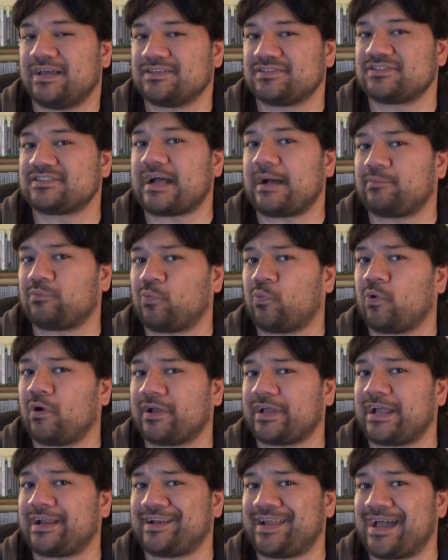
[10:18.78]
has stopped
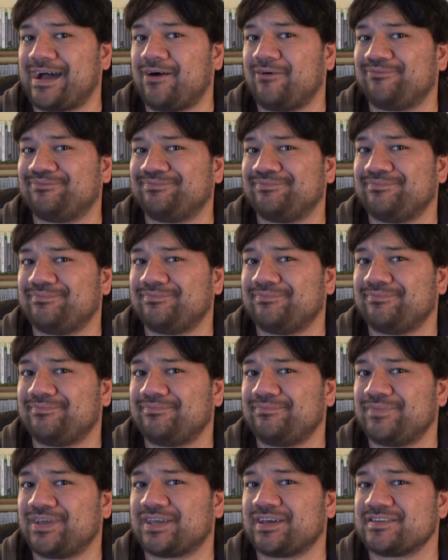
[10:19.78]
working now
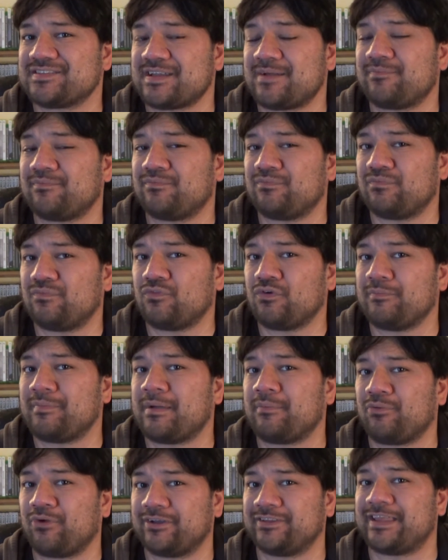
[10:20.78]
because I'm
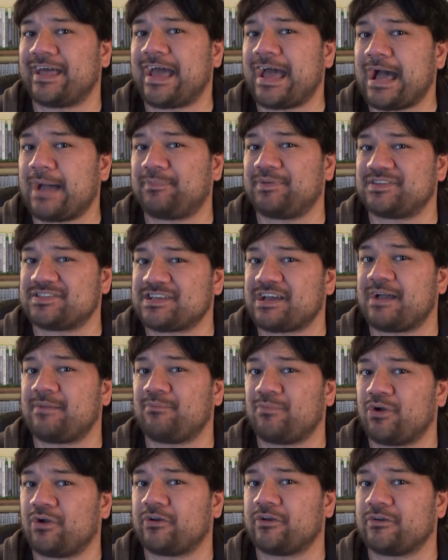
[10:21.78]
remembering the Happy
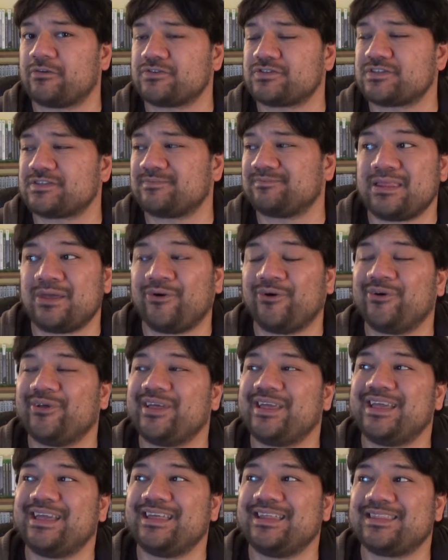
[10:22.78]
Time Murders. The
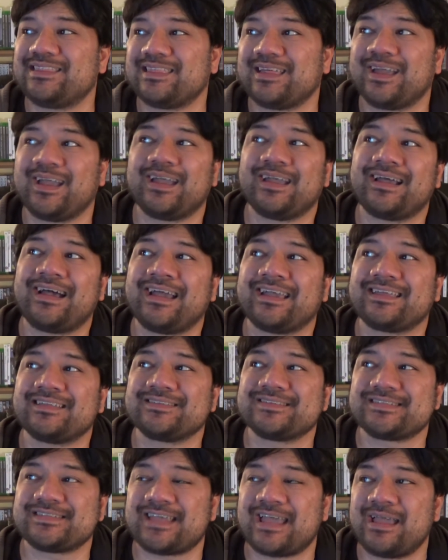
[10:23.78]
only thing I
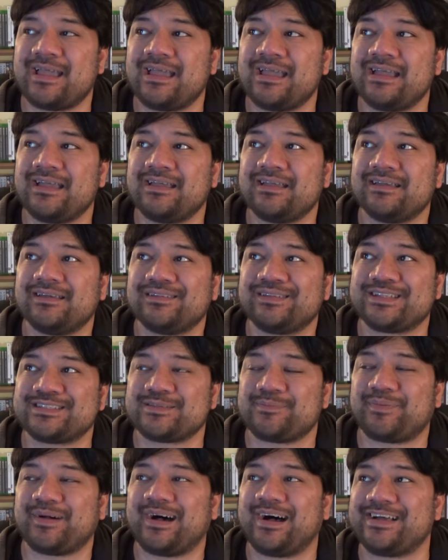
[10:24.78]
can say that's
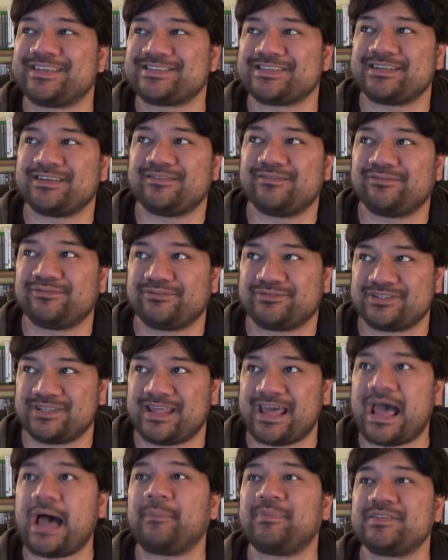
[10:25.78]
a positive to
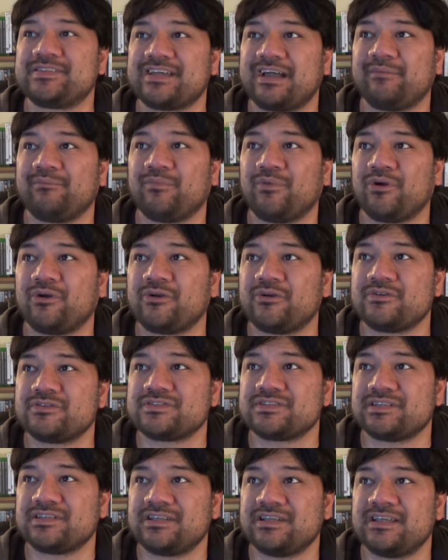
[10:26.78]
the Happy Time
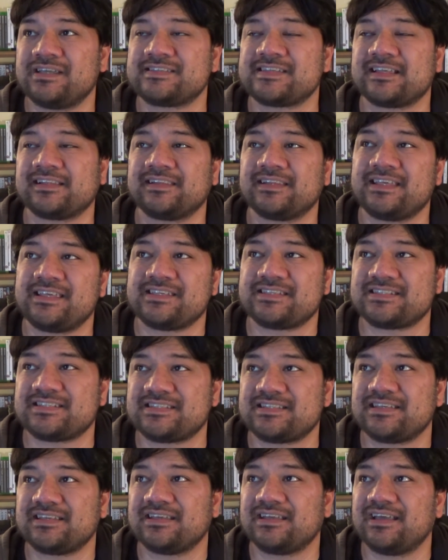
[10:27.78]
Murders is at
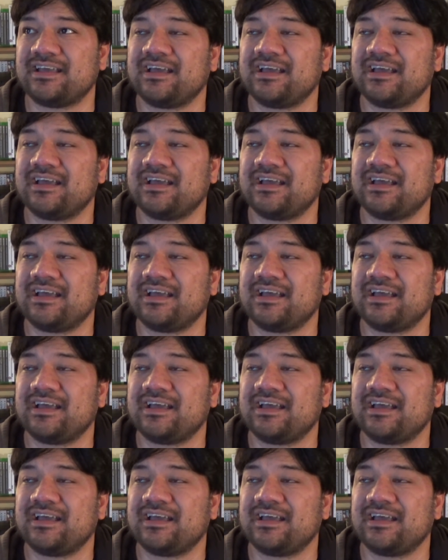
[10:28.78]
least,